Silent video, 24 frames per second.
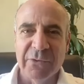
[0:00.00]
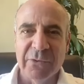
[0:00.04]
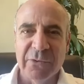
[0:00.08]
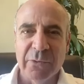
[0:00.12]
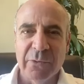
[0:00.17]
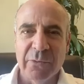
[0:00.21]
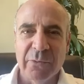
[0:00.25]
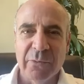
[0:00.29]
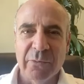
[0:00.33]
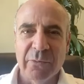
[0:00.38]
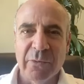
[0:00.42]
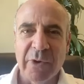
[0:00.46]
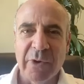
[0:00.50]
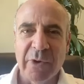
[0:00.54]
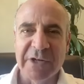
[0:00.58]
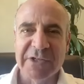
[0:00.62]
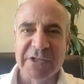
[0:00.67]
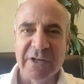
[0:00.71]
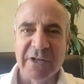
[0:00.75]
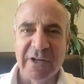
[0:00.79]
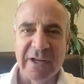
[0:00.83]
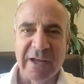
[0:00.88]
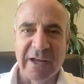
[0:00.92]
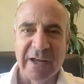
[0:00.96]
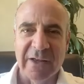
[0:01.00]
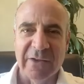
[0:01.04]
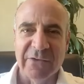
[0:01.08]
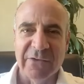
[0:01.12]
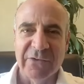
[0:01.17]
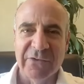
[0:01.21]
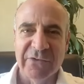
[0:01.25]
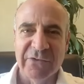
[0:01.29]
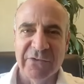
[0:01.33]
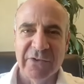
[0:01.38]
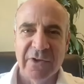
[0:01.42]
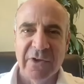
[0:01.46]
to Russia
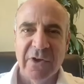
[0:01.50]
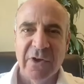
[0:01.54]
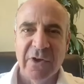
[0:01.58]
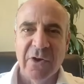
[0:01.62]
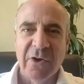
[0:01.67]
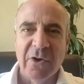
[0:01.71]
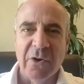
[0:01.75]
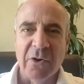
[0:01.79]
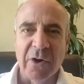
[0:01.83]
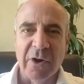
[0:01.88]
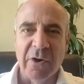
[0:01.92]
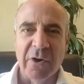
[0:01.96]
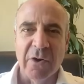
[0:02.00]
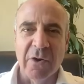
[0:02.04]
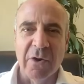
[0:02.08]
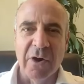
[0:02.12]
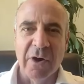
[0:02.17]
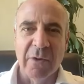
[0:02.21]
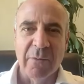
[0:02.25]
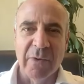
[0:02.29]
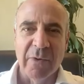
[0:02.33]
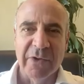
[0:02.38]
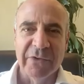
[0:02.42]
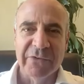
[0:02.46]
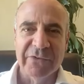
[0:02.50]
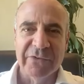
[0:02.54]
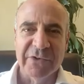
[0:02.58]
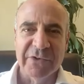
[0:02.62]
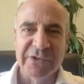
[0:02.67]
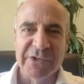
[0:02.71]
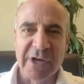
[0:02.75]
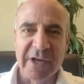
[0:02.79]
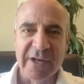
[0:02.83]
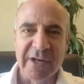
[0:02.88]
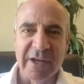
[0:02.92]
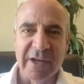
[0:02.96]
as Hong Kong was to
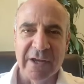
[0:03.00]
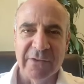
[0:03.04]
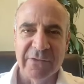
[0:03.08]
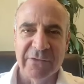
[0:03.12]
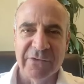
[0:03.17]
China.